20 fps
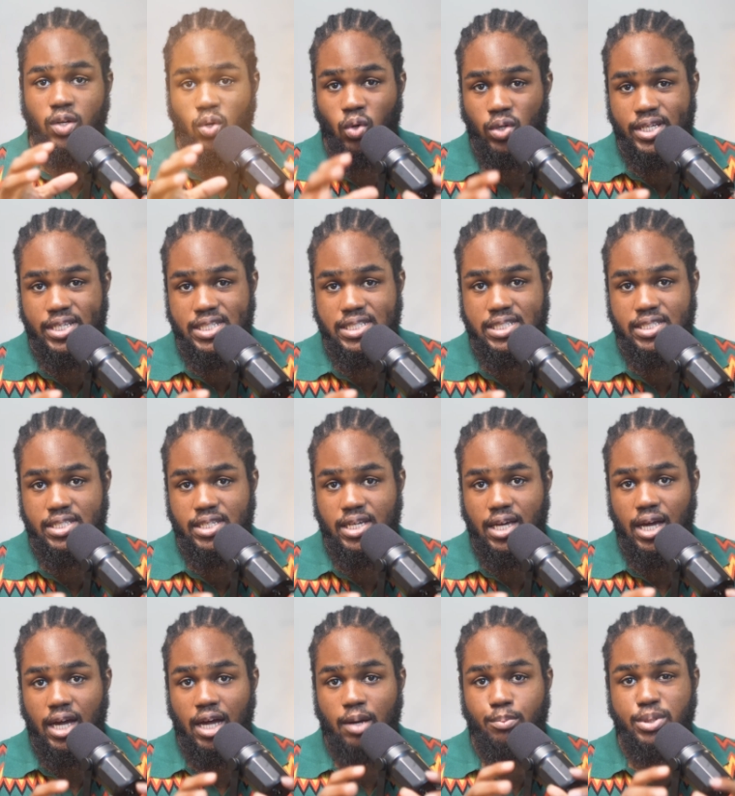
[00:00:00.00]
And honestly,
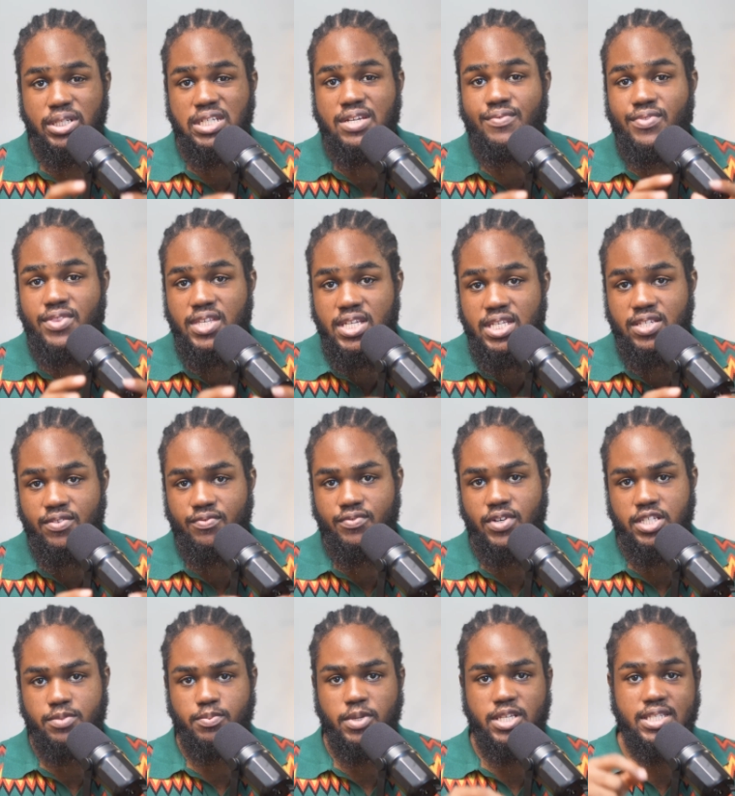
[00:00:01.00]
I believe these
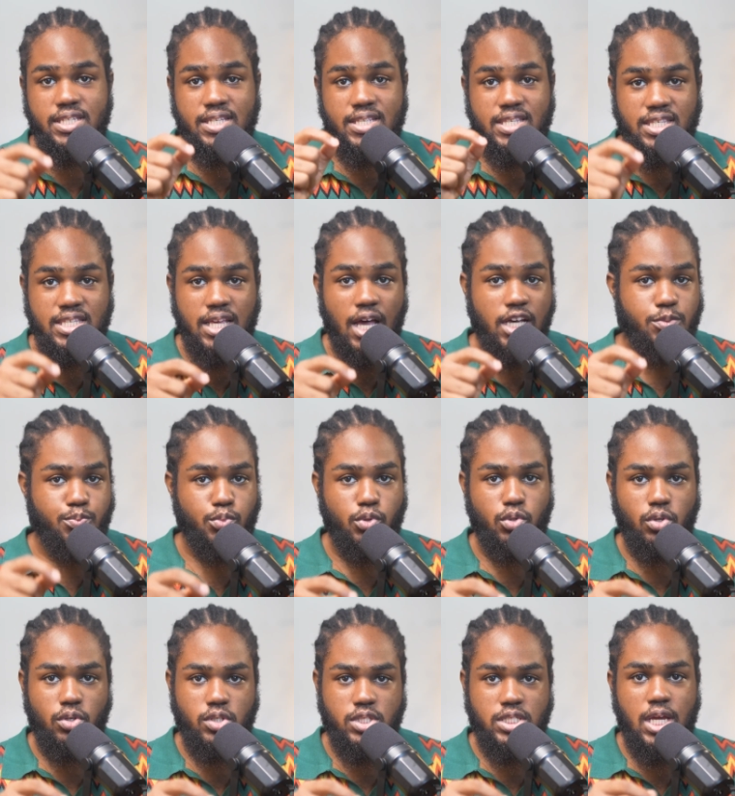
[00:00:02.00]
investments in SaaS
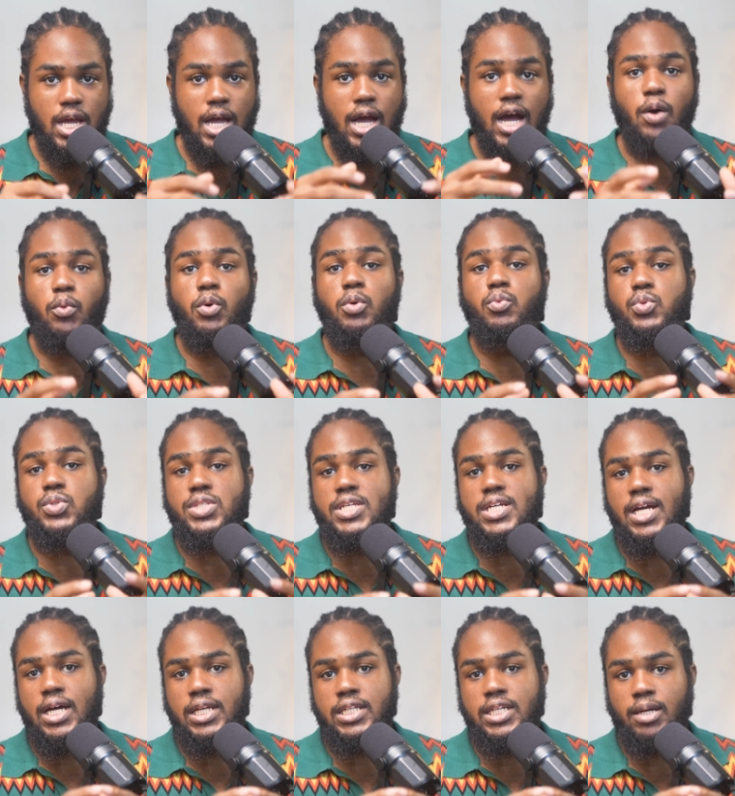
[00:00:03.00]
products are what will
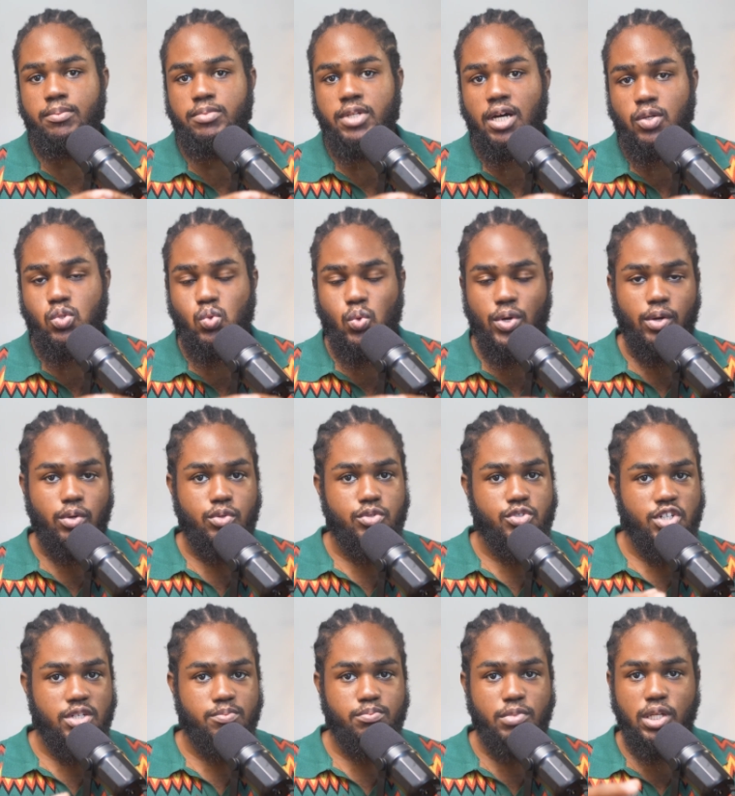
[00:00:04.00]
take Ali Abdaal to
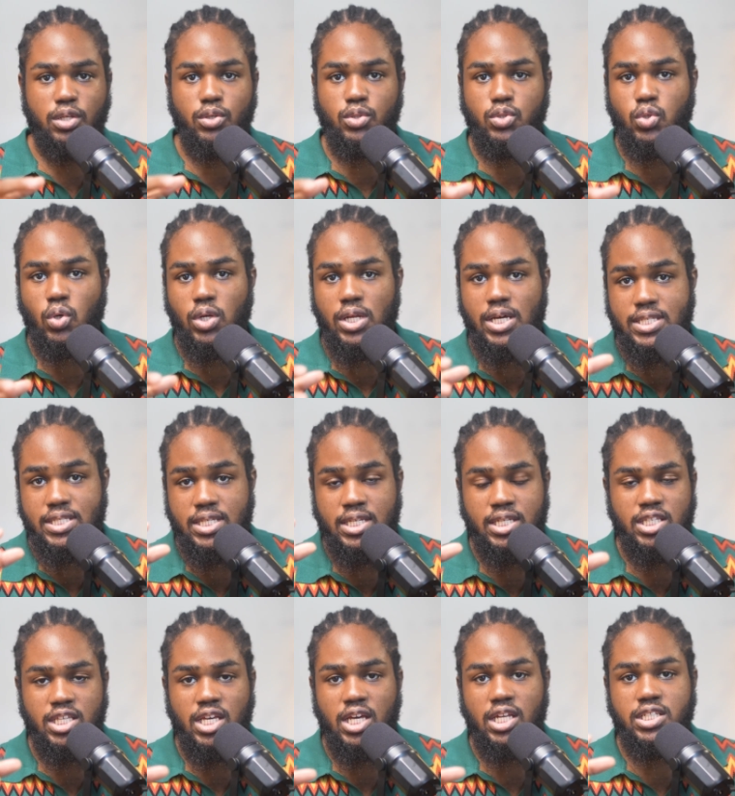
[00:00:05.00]
$100 million
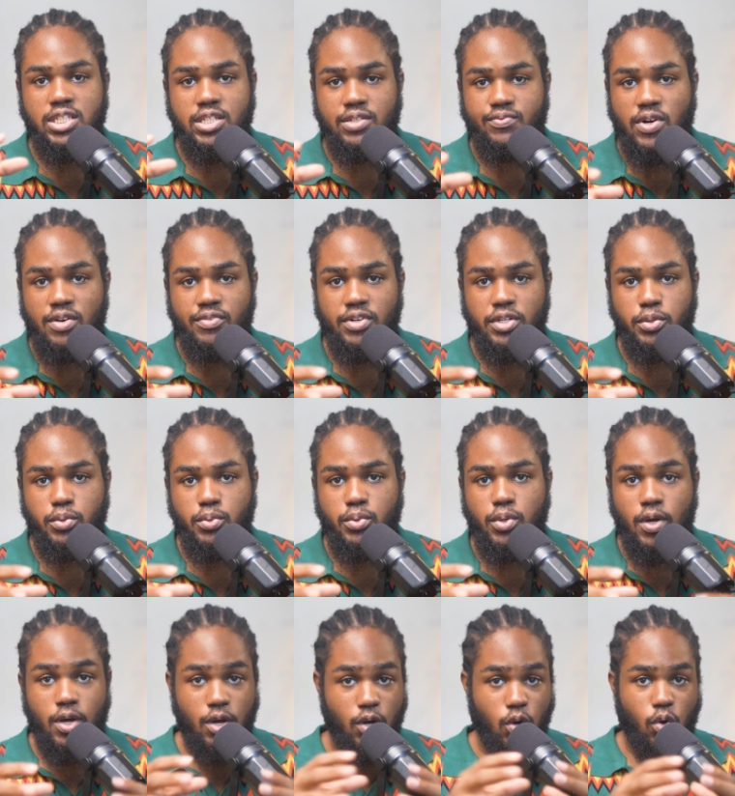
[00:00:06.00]
in yearly revenue.
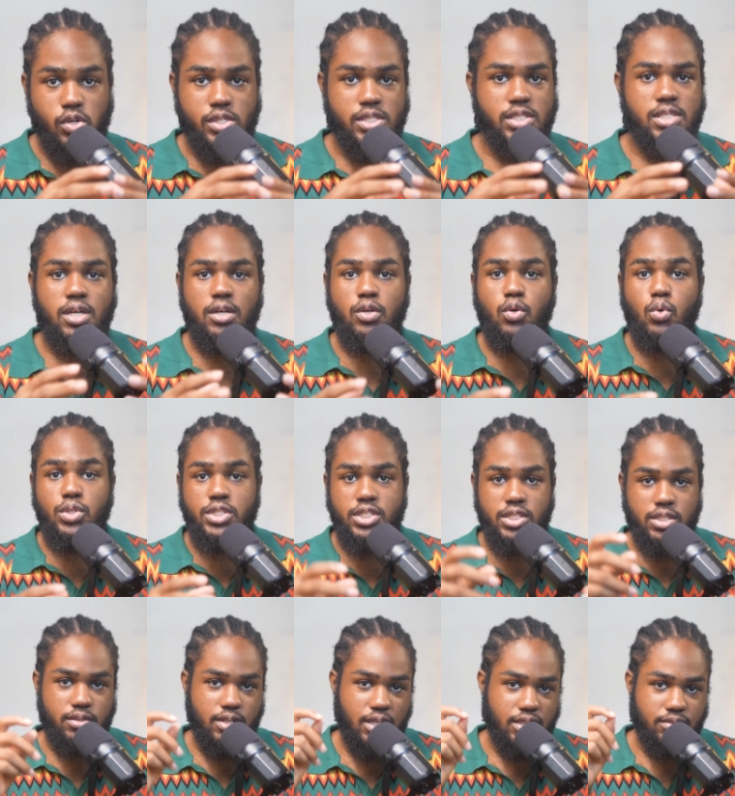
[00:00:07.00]
Courses and
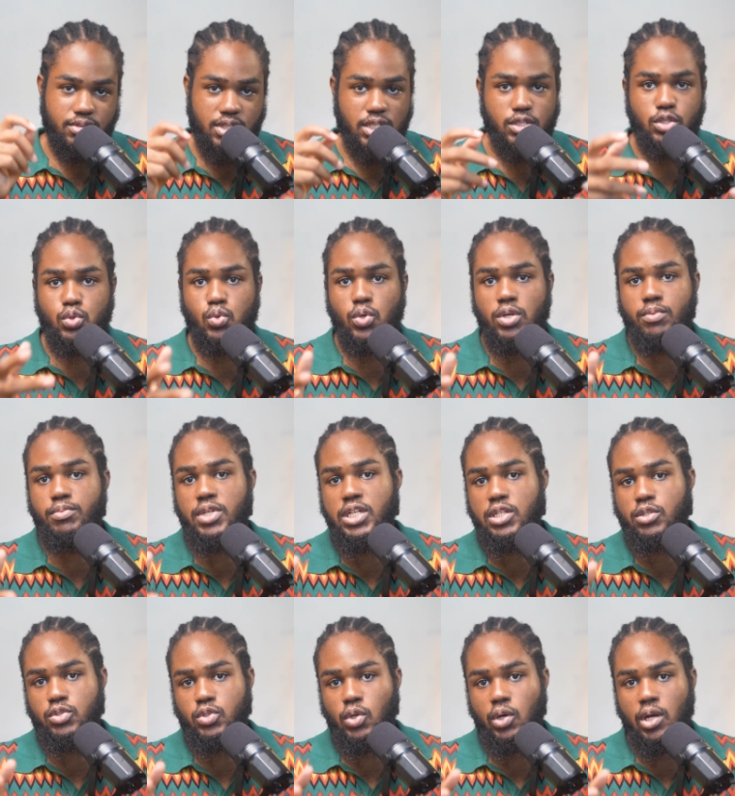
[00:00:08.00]
coaching can get you to $1
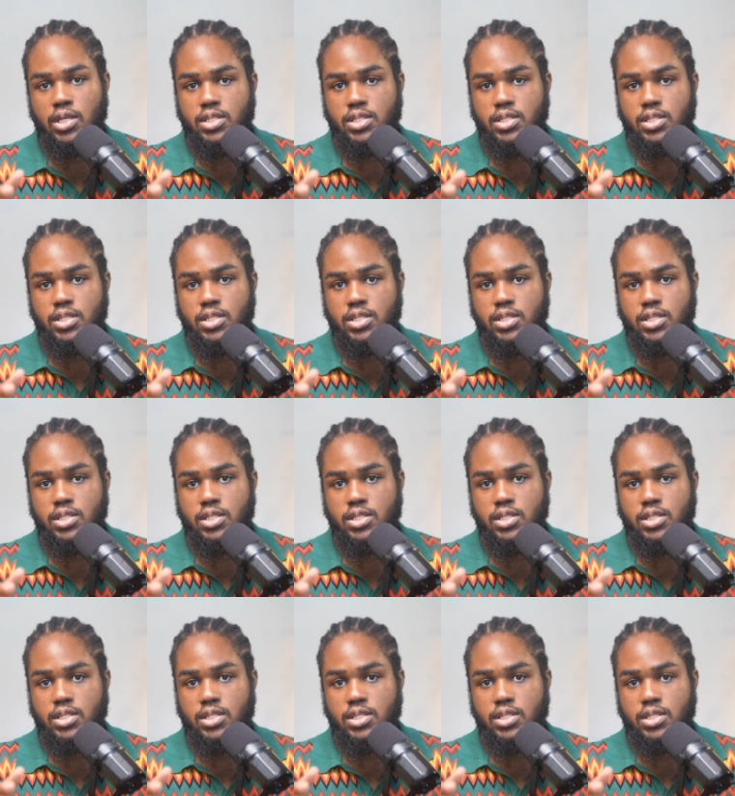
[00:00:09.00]
million.